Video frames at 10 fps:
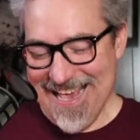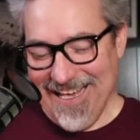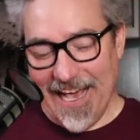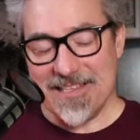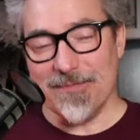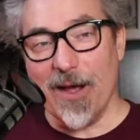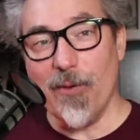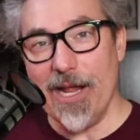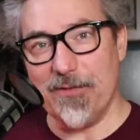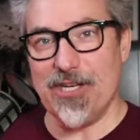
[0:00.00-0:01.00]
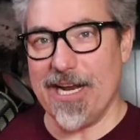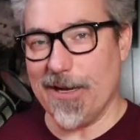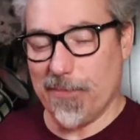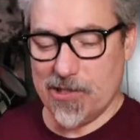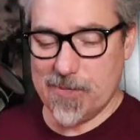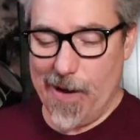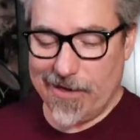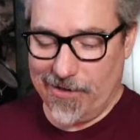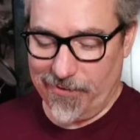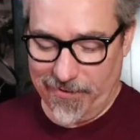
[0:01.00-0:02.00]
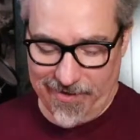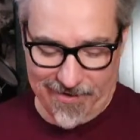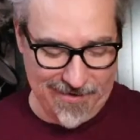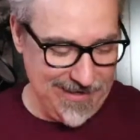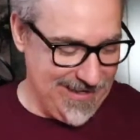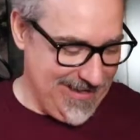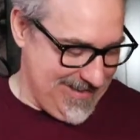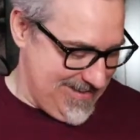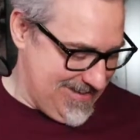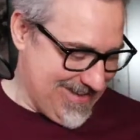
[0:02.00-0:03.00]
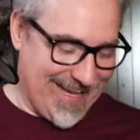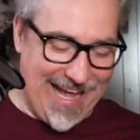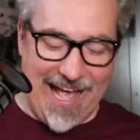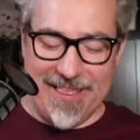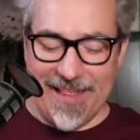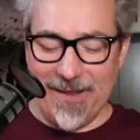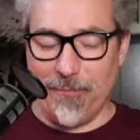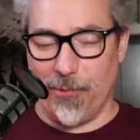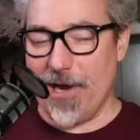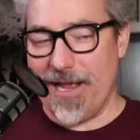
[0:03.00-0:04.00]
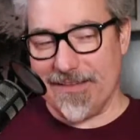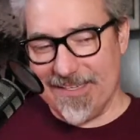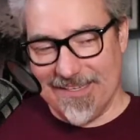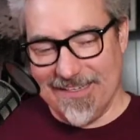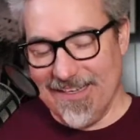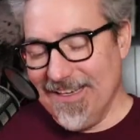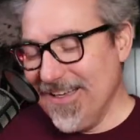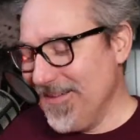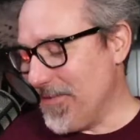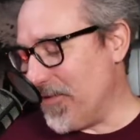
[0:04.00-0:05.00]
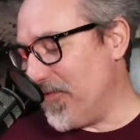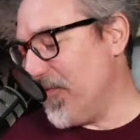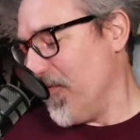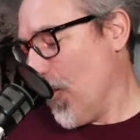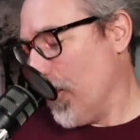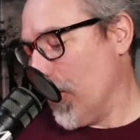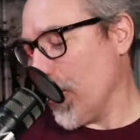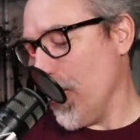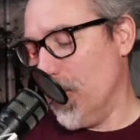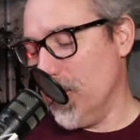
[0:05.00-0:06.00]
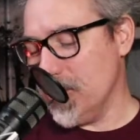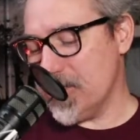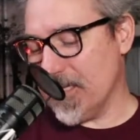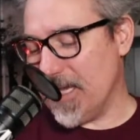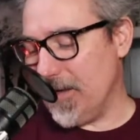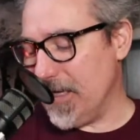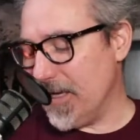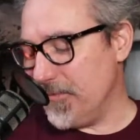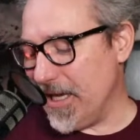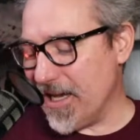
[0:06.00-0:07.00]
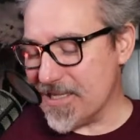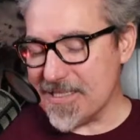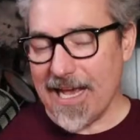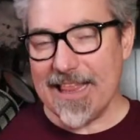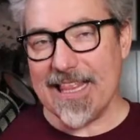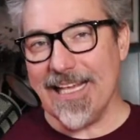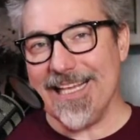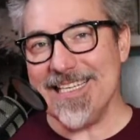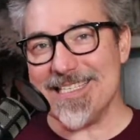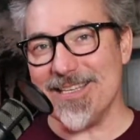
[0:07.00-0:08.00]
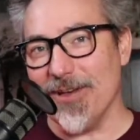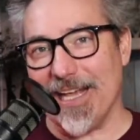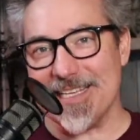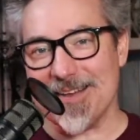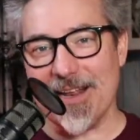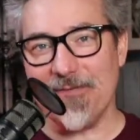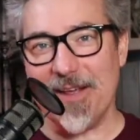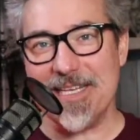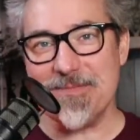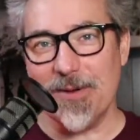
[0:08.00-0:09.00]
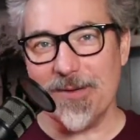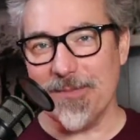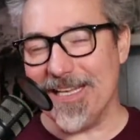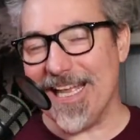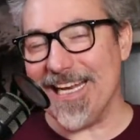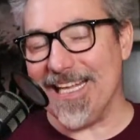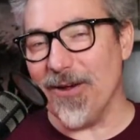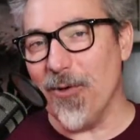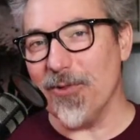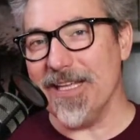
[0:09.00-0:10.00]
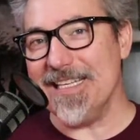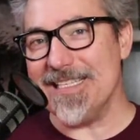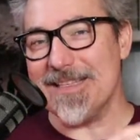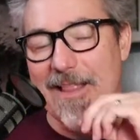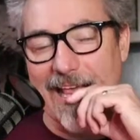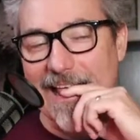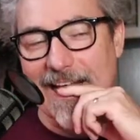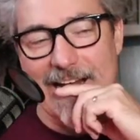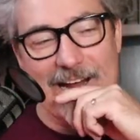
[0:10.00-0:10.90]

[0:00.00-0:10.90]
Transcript: That's my way of shedding perspective. Like, I think Brett, my former co-host of Gaming and BS, I think he still hangs out on Facebook, but then he only like